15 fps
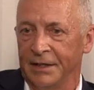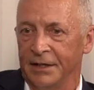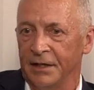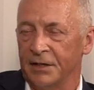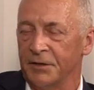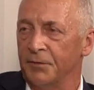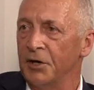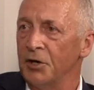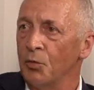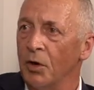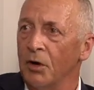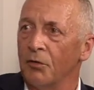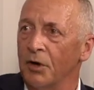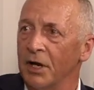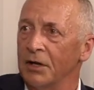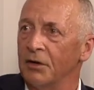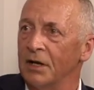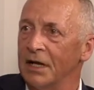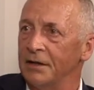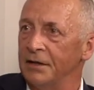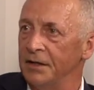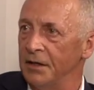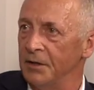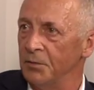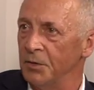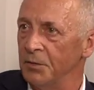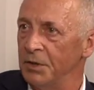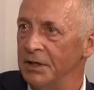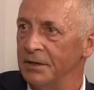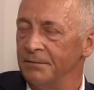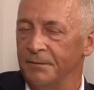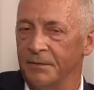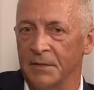It's very well regulated in Namibia.